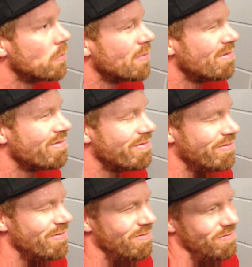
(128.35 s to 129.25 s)
If you
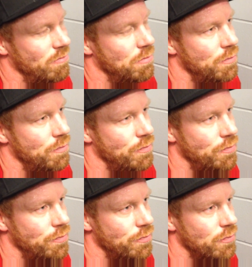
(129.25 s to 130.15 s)
and your family
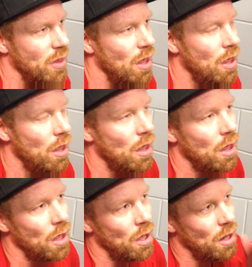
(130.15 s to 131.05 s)
talk much about it? Or?